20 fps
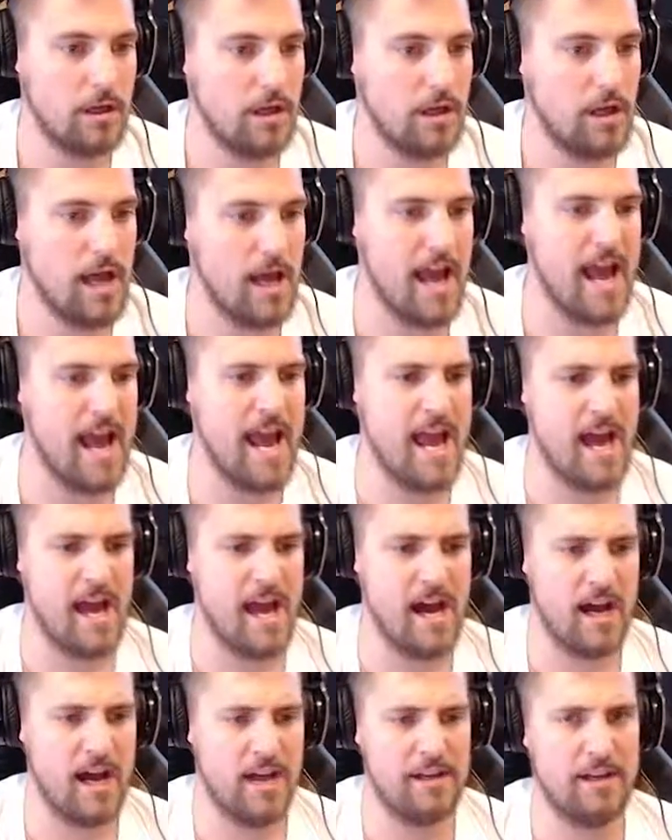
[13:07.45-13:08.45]

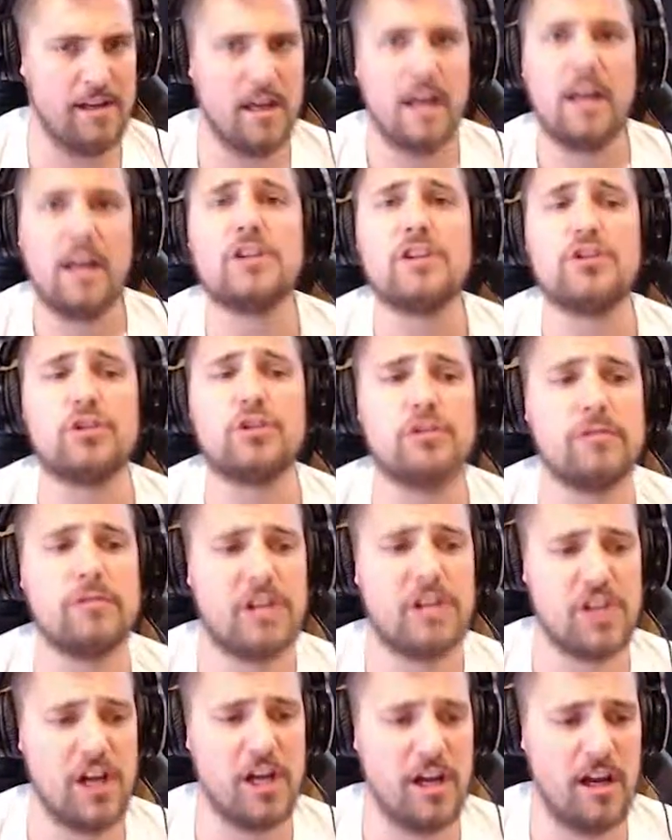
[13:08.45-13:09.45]
And
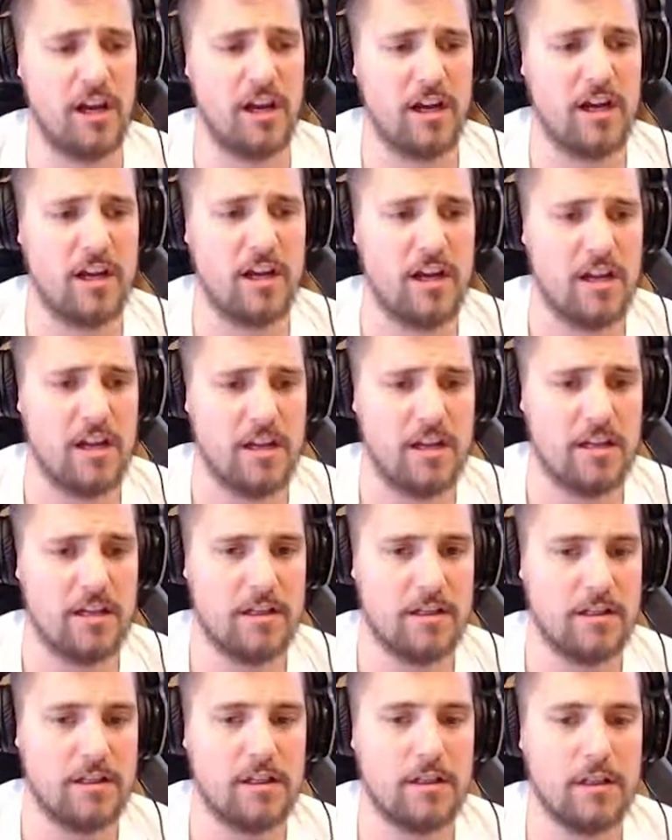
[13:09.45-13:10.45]
trigger!
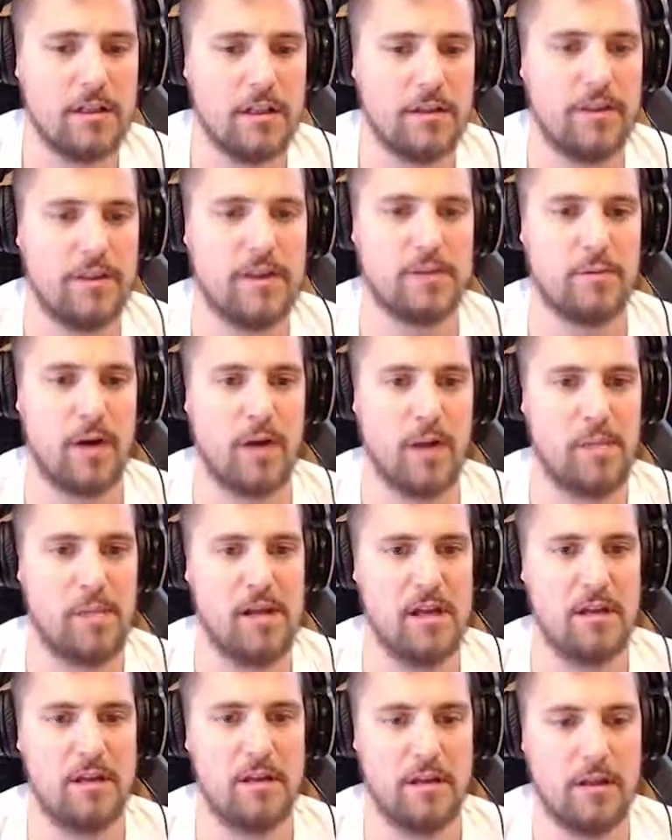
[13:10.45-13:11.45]
That's what I
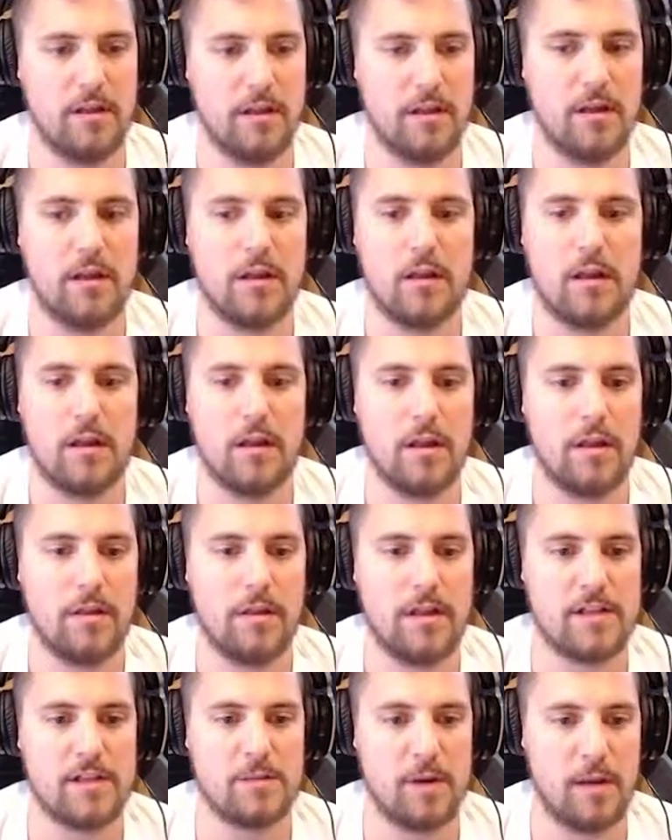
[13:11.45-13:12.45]
mean.
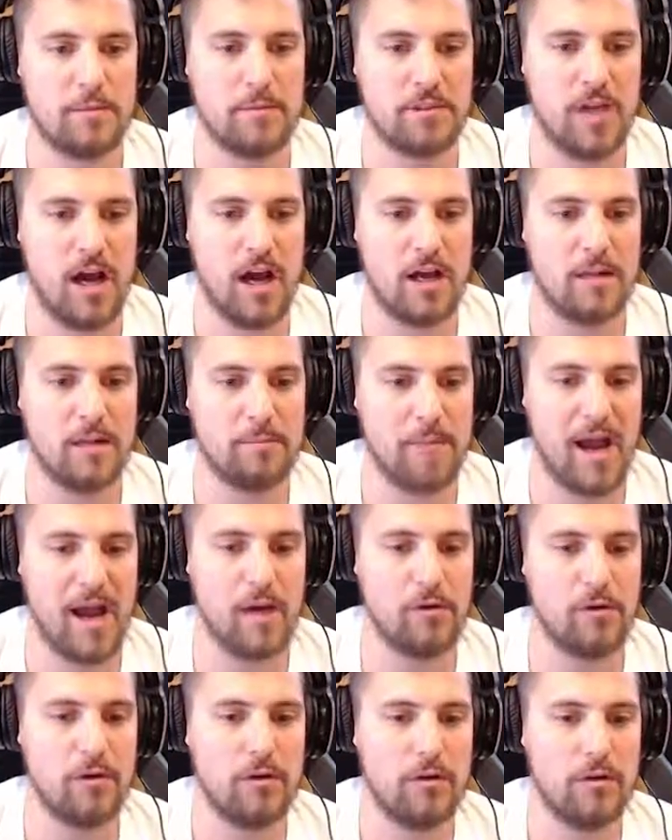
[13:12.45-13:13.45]
That's what I'm talking about.
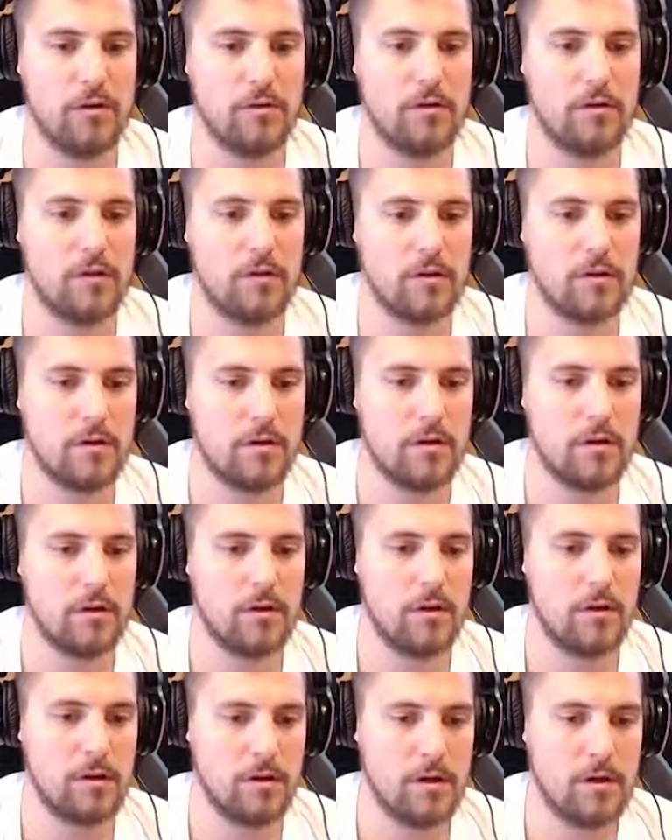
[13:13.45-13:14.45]

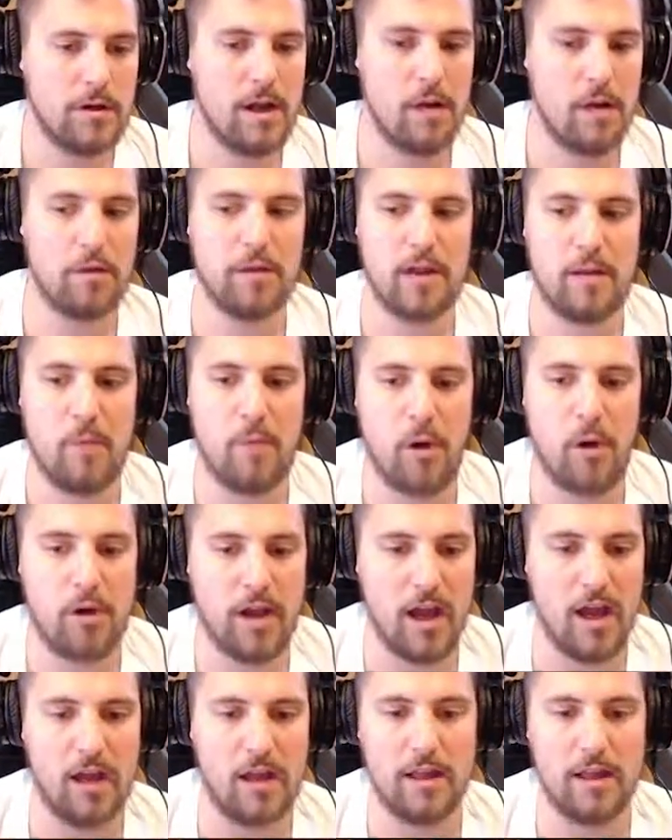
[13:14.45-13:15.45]
Now I think I'm
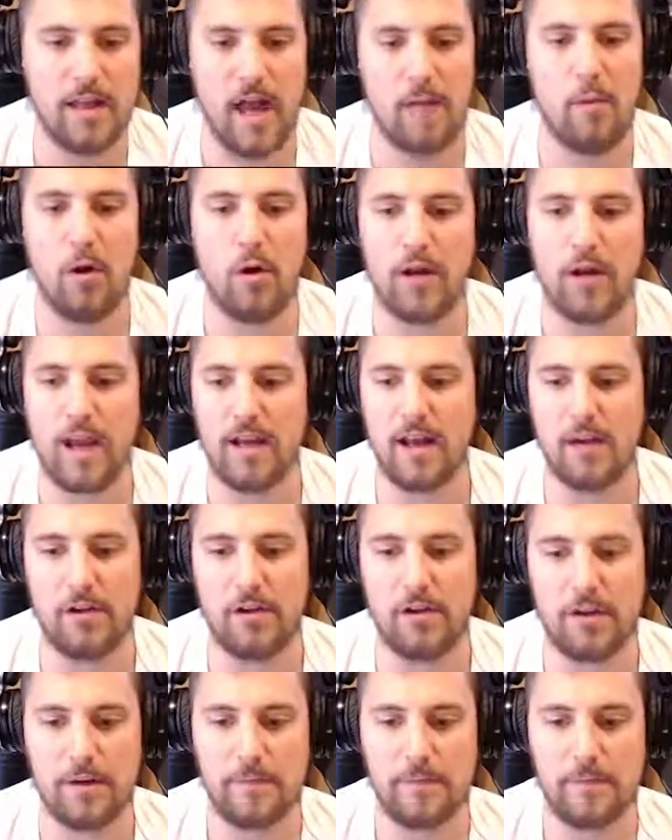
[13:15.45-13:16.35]
okay. Yeah, I'm okay down here.